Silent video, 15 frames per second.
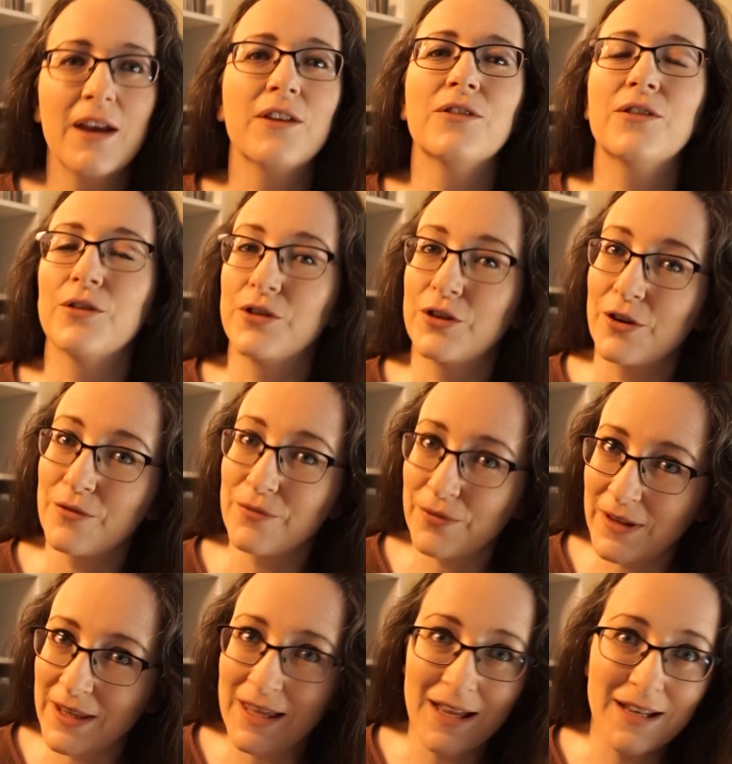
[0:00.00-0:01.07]
So don't
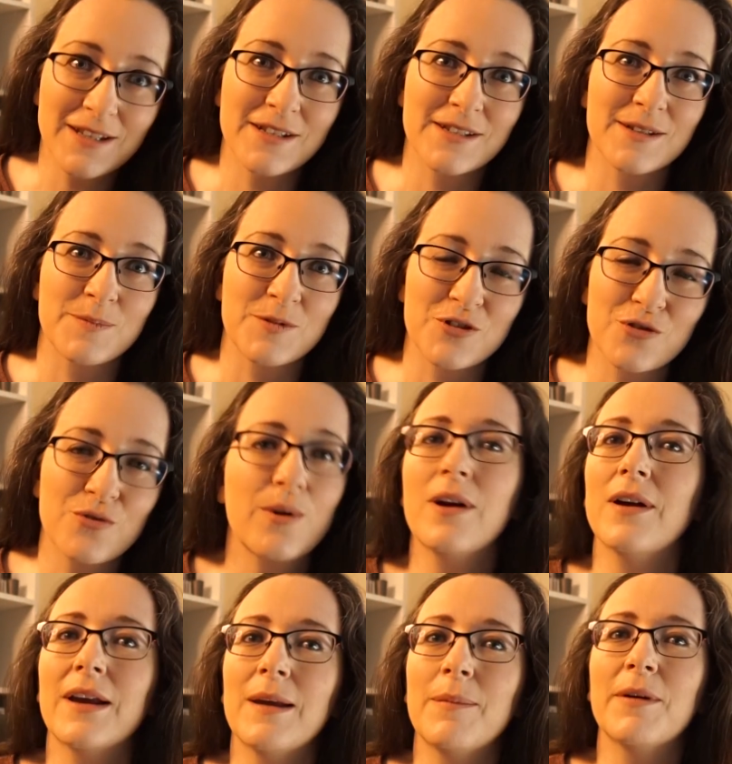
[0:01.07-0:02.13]
forget to
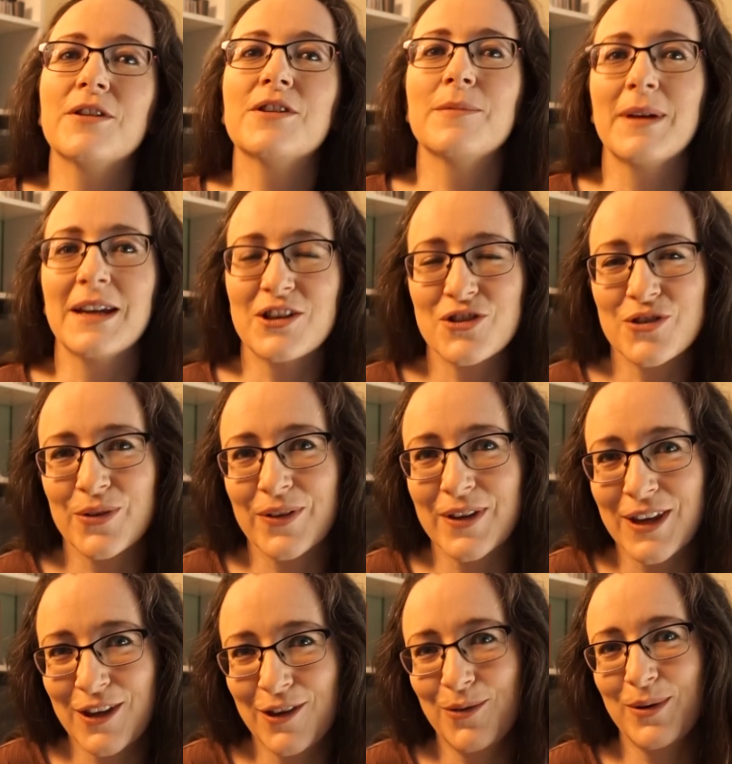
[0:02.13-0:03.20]
subscribe to make sure that you